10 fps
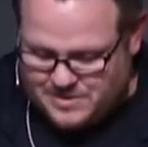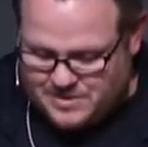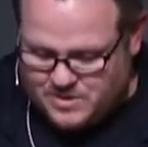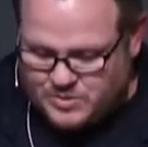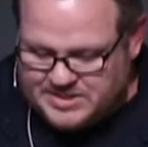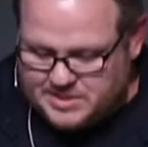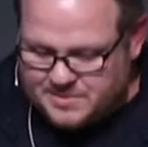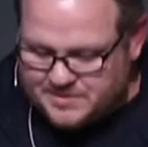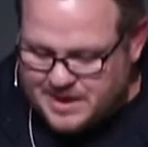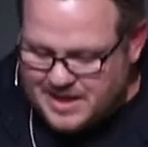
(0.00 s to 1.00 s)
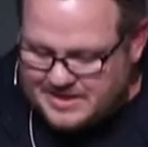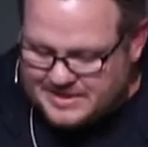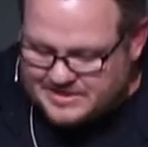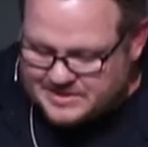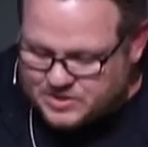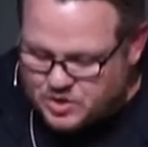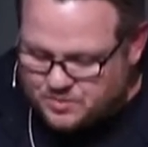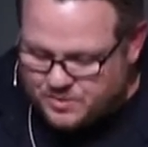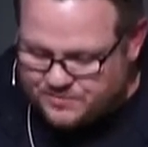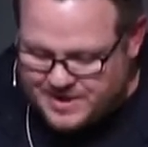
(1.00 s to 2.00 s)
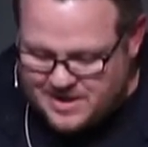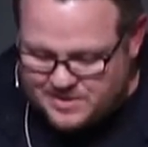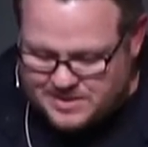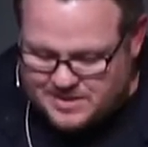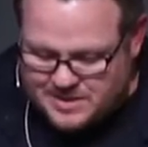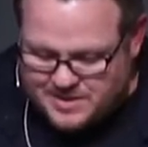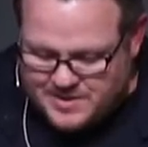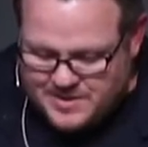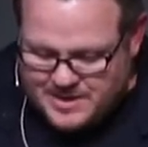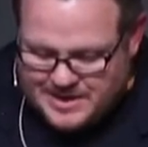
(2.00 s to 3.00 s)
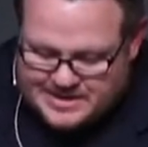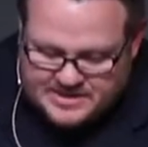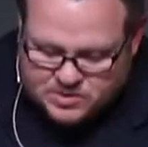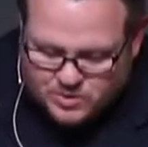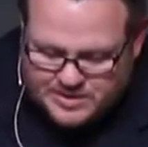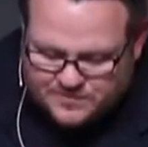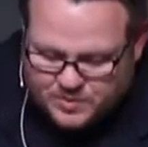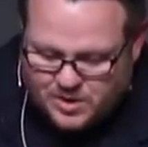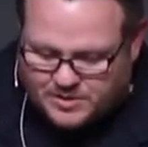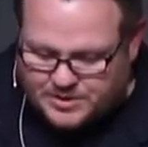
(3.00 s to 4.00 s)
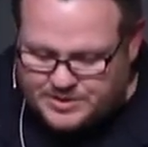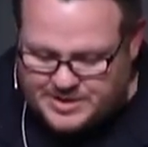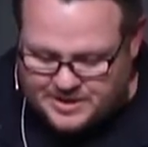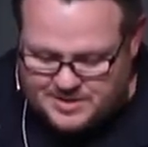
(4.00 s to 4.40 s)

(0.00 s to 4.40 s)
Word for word: The wisdom of God in this is so profound, and, and it is only for our good